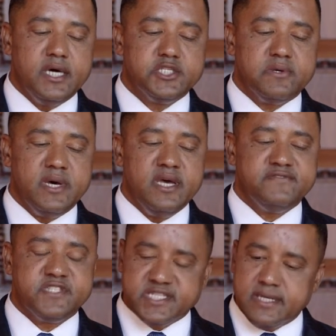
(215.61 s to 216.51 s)
So I
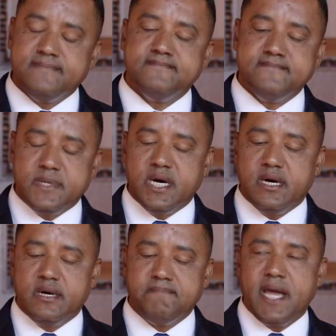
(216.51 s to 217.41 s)
have some
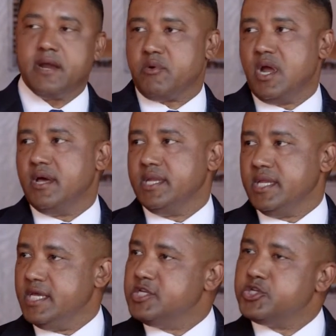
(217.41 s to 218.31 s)
background in
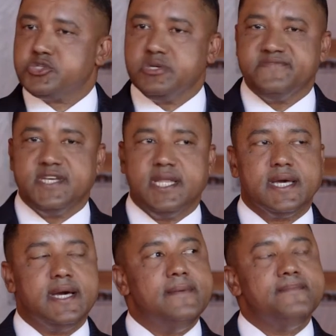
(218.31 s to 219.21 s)
the industry of
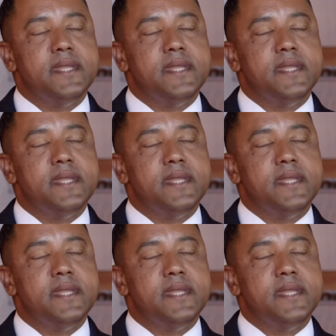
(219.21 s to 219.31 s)
telecom.